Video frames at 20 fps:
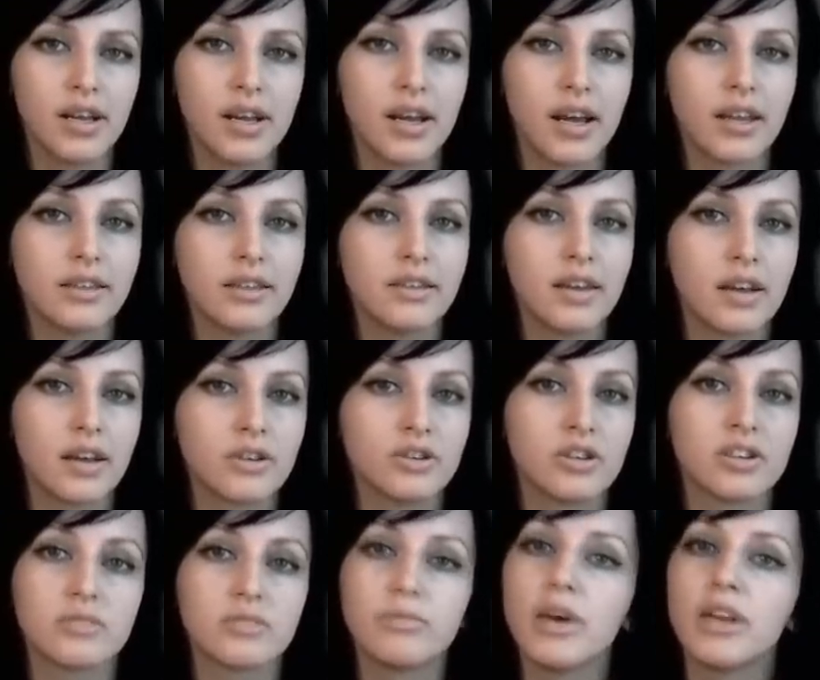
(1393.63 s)
and not
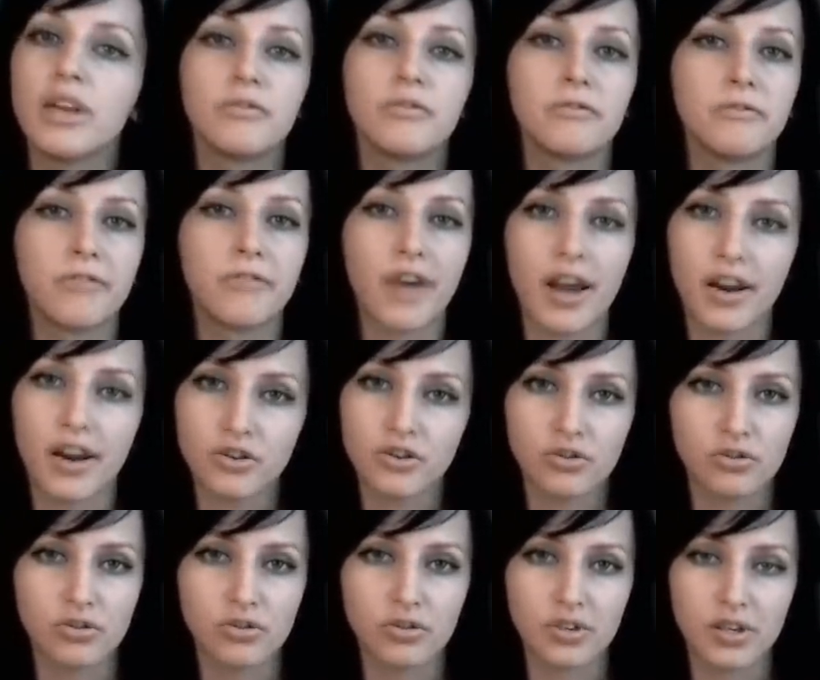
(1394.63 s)
just
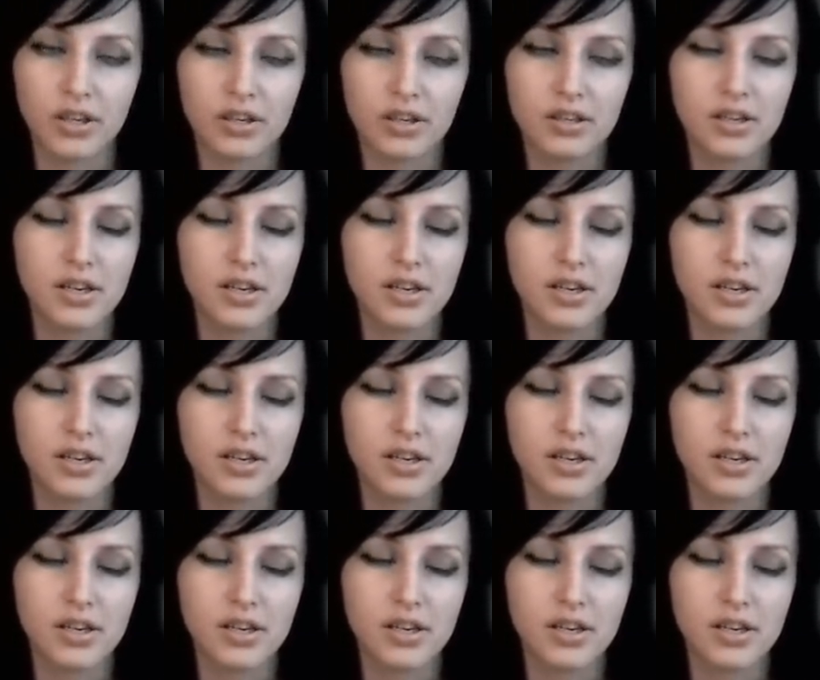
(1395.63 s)
manufactured it.